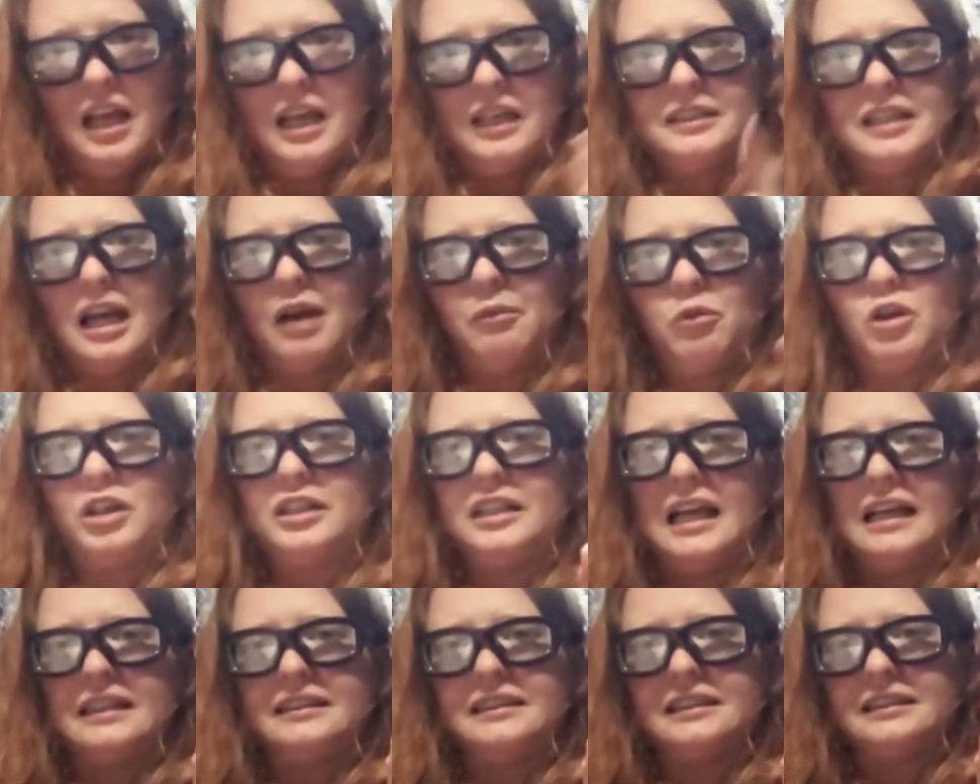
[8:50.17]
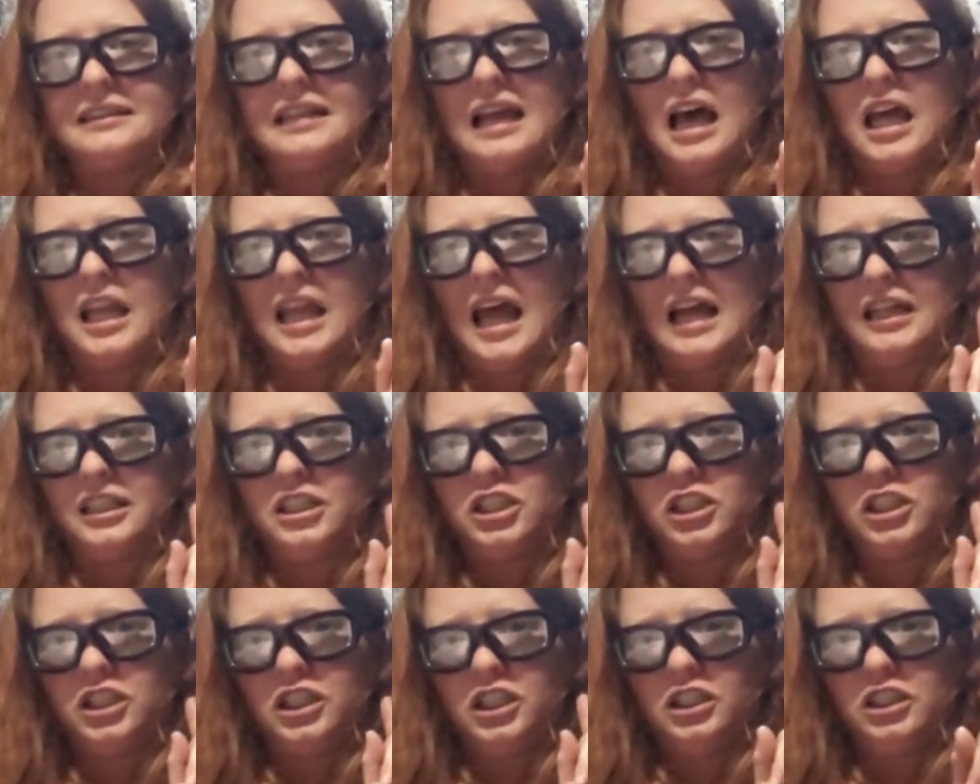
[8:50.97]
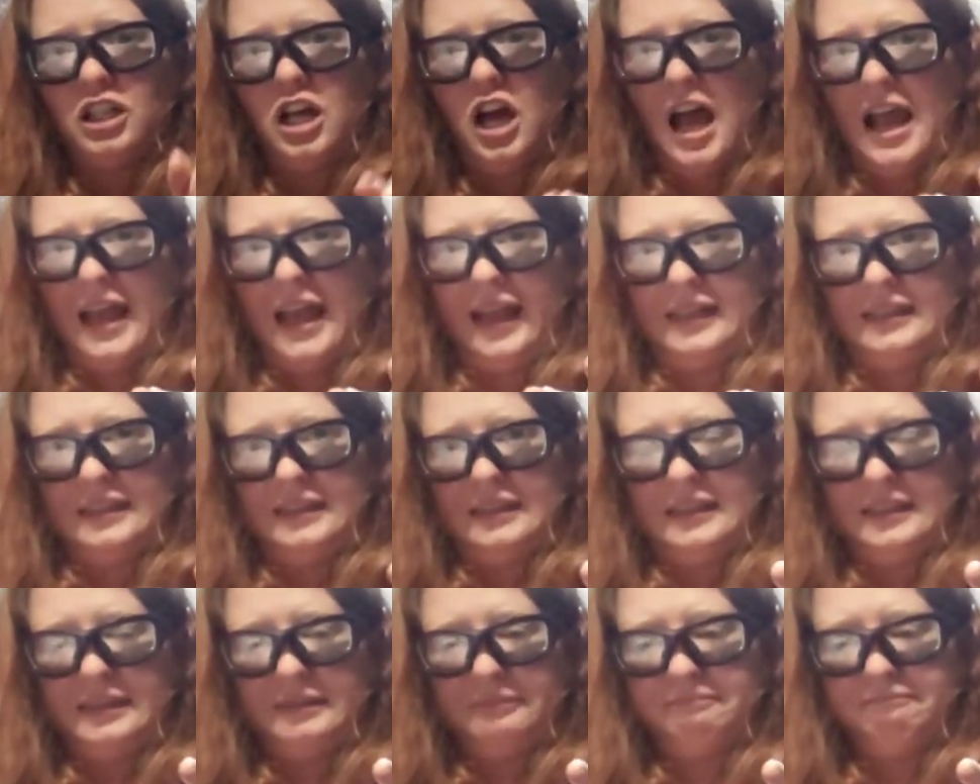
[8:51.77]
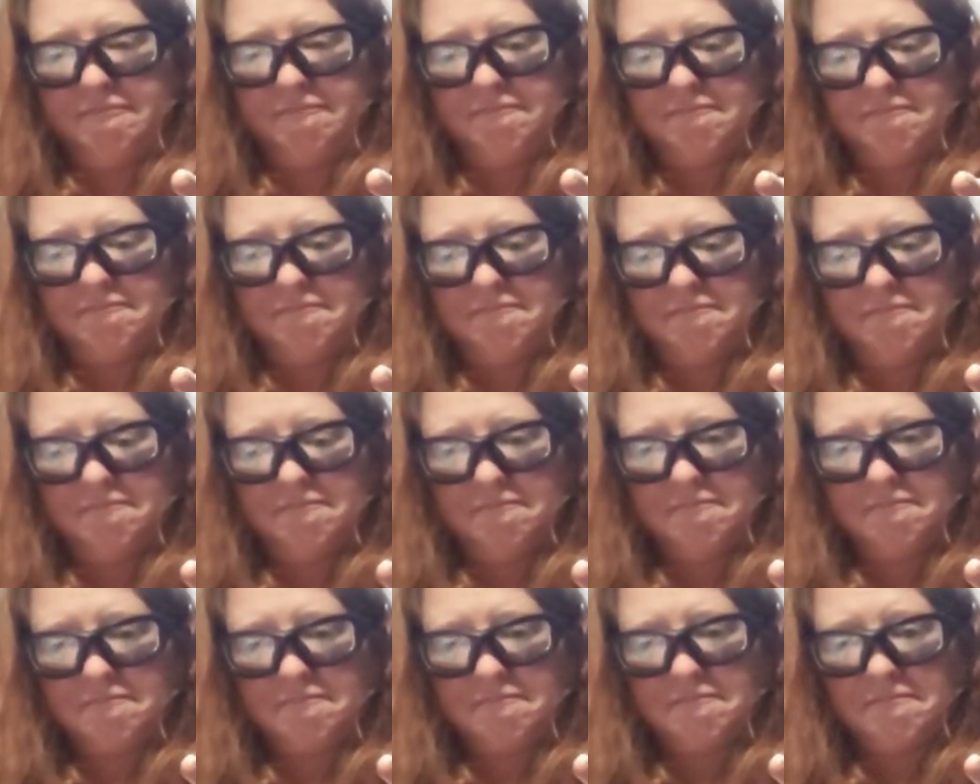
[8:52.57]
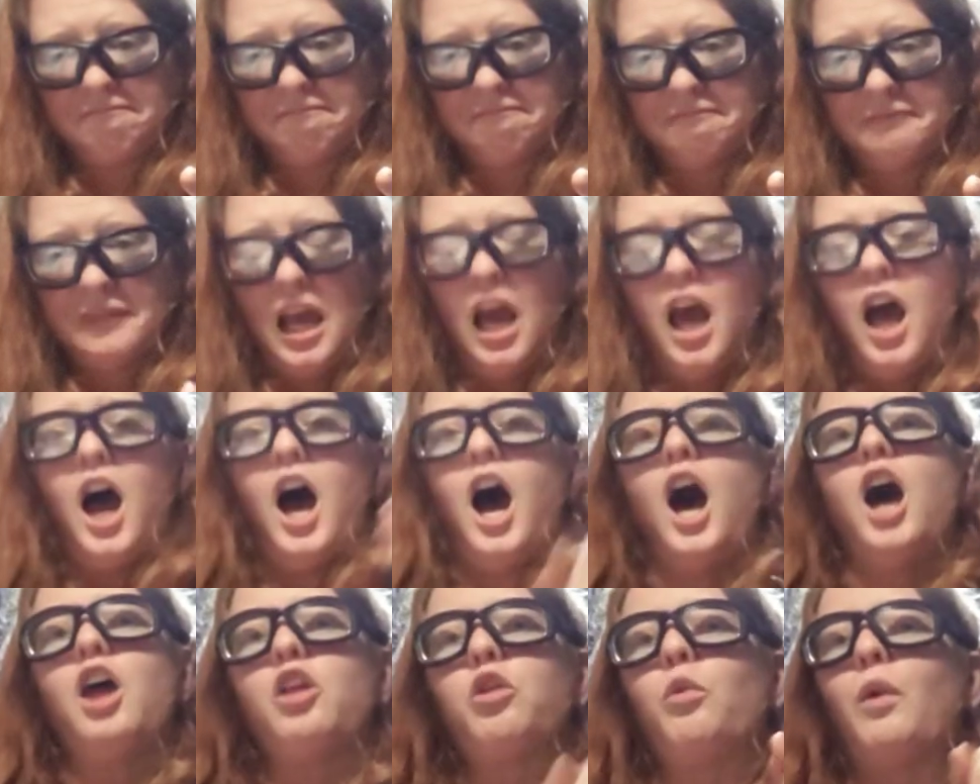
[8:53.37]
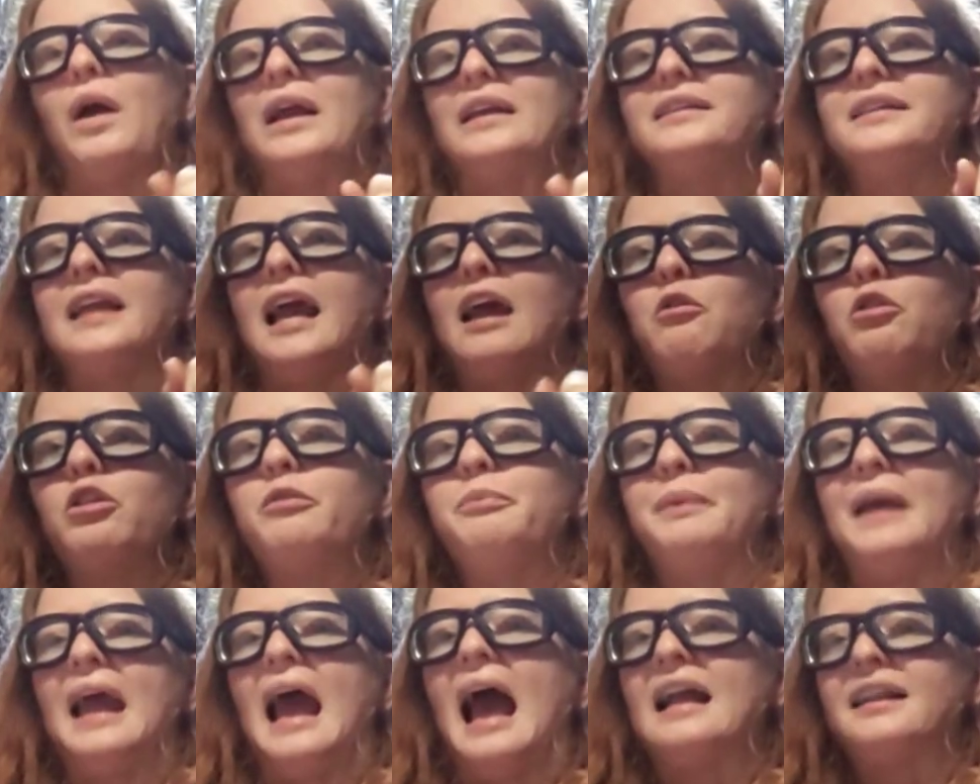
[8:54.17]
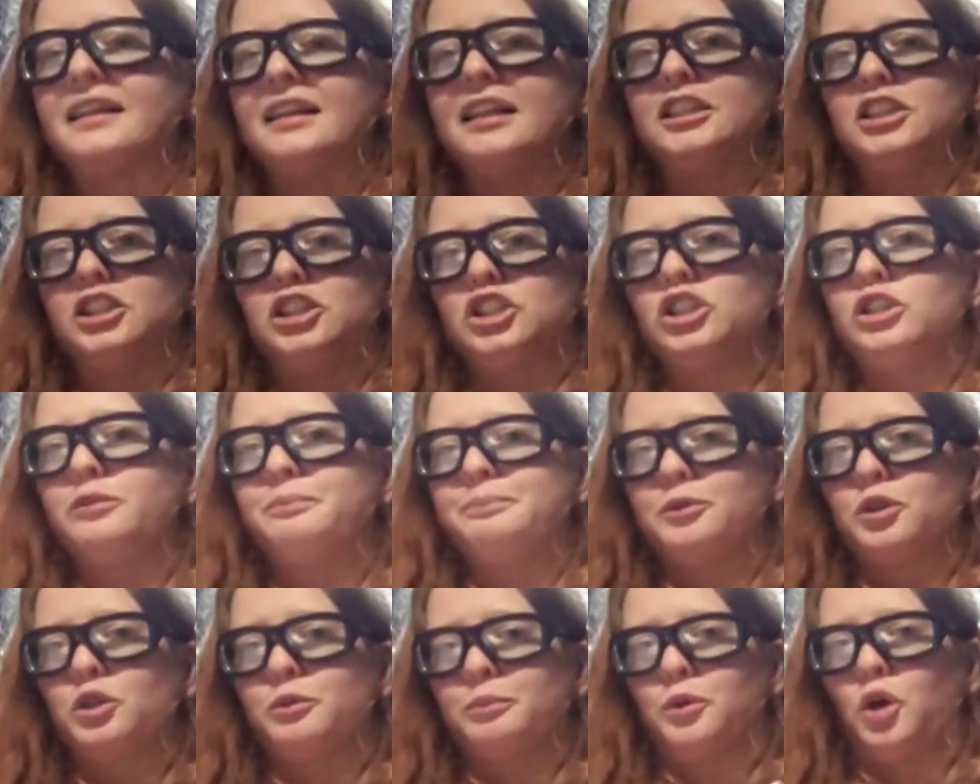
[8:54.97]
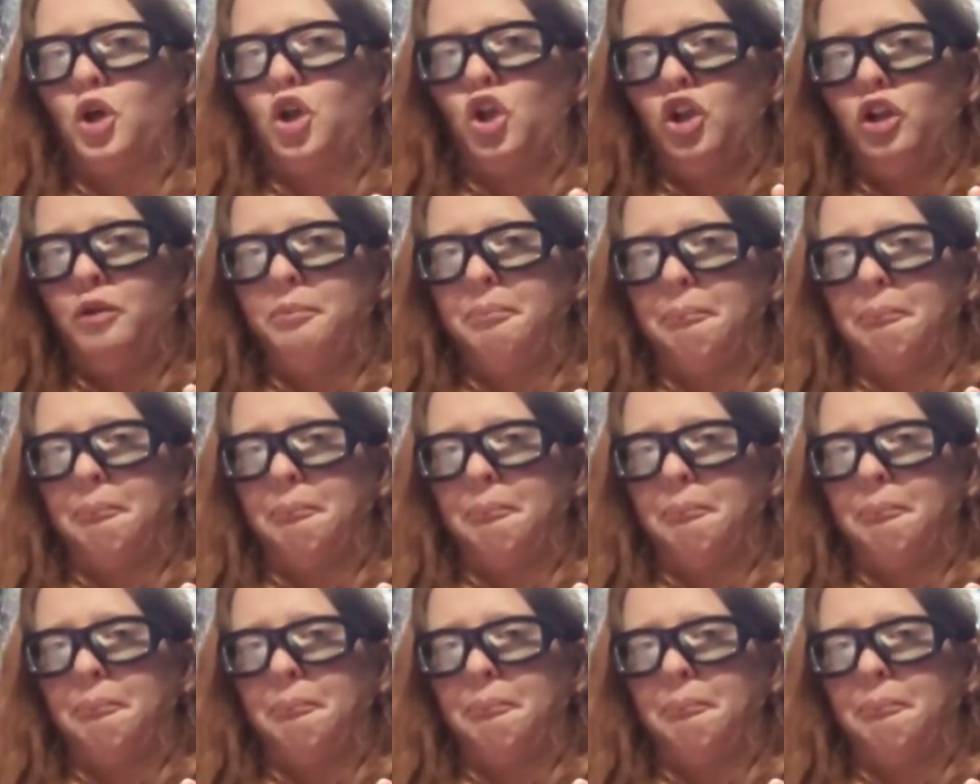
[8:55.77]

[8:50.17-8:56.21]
Someone needs to tell that to the Lions. Otherwise, they would be at the Super Bowl.